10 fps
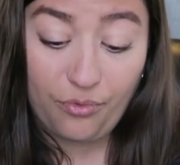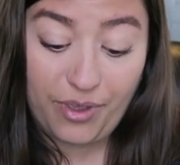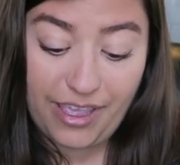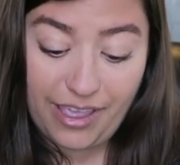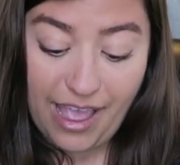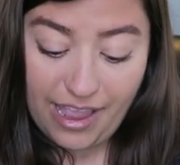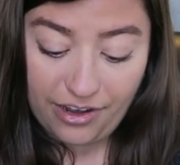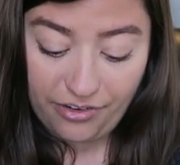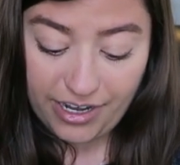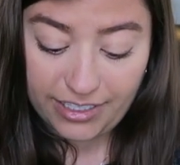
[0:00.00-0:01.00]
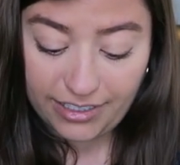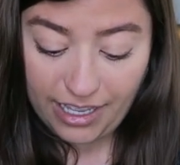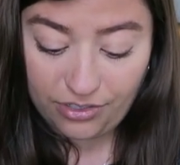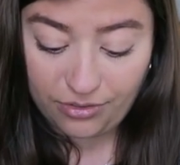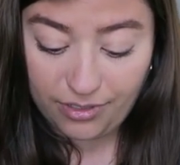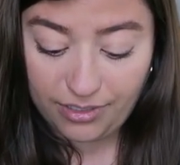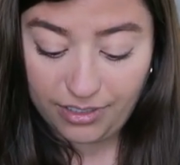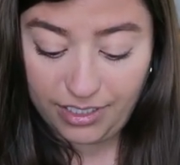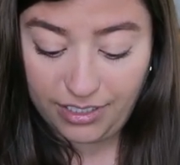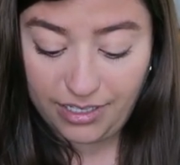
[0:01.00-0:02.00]
We, I had already
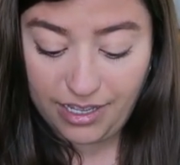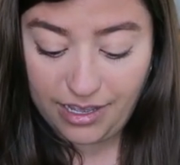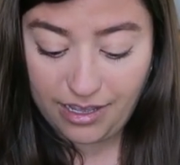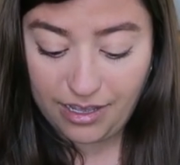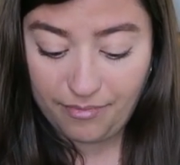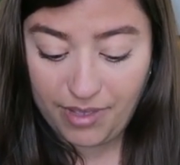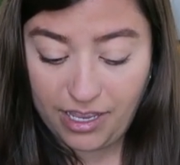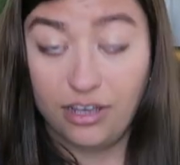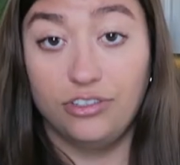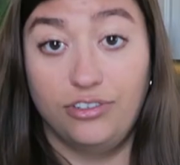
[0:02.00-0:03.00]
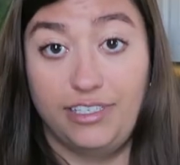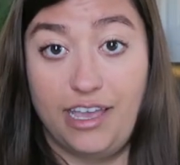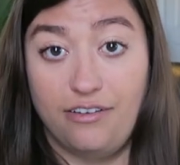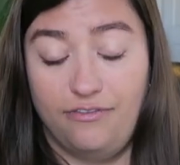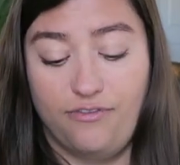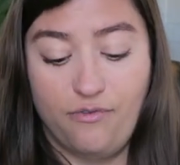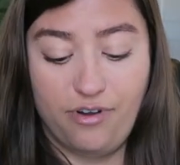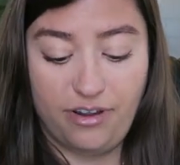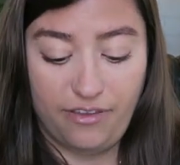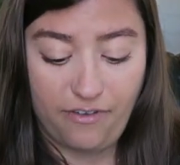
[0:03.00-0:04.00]
scheduled um, an ultrasound
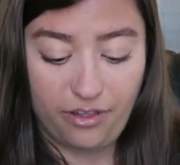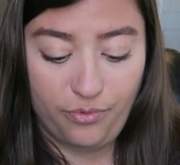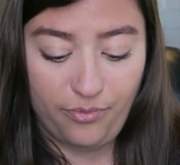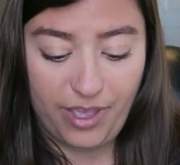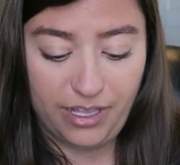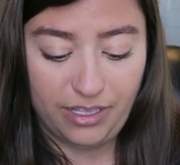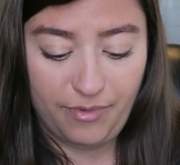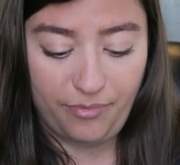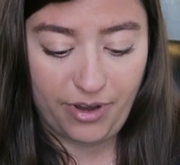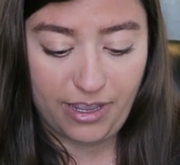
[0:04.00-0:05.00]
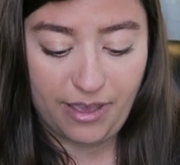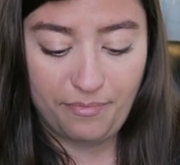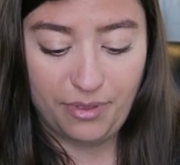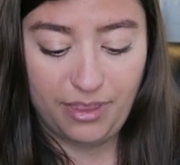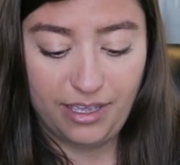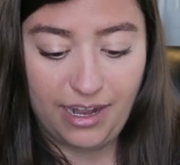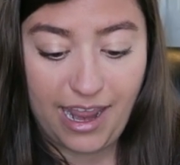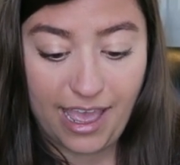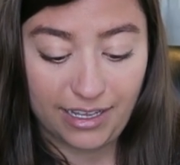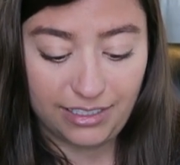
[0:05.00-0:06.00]
for the following week. Let me bring up the
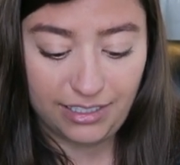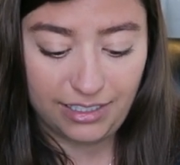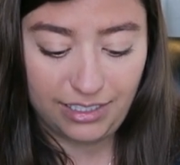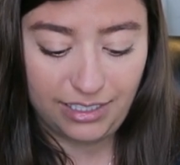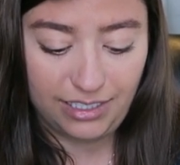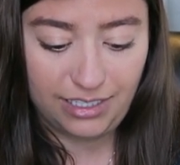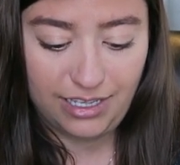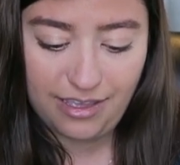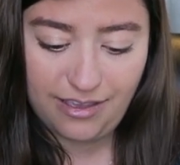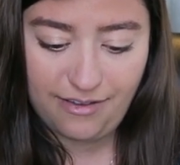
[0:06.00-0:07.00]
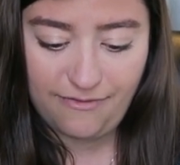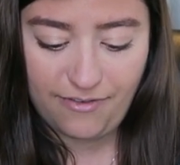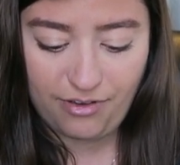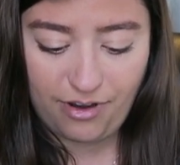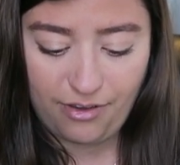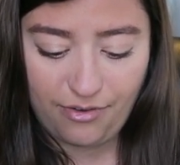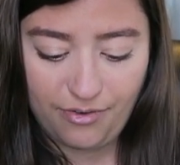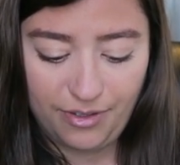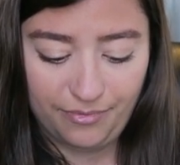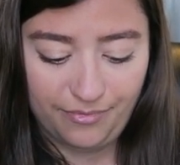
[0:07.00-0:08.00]
next photo.